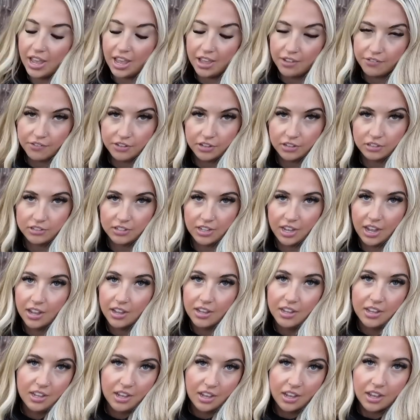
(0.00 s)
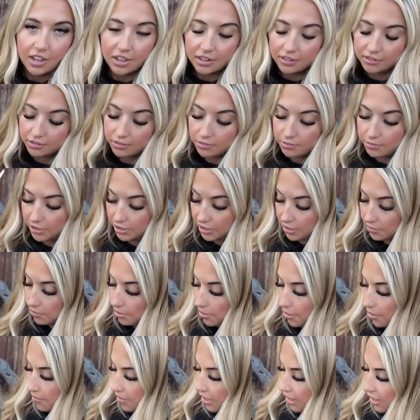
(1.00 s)
air filter, and we can
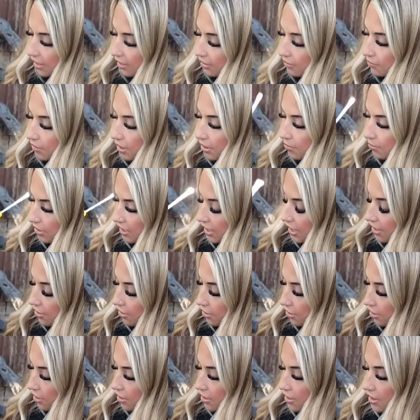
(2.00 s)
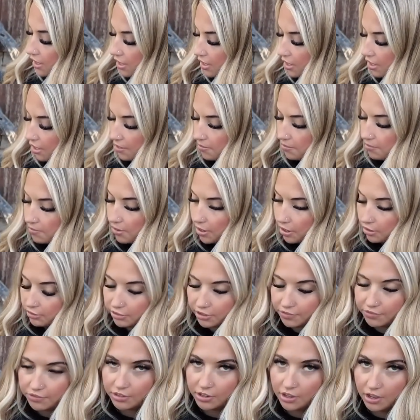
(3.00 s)
pop that in when we get the parts
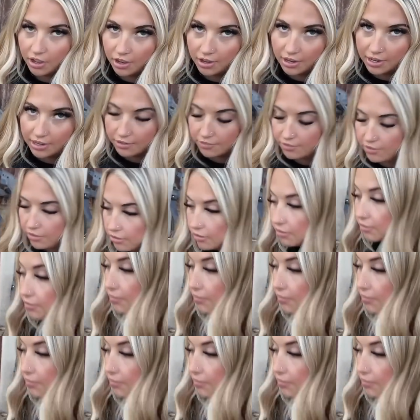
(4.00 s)
off the car later on.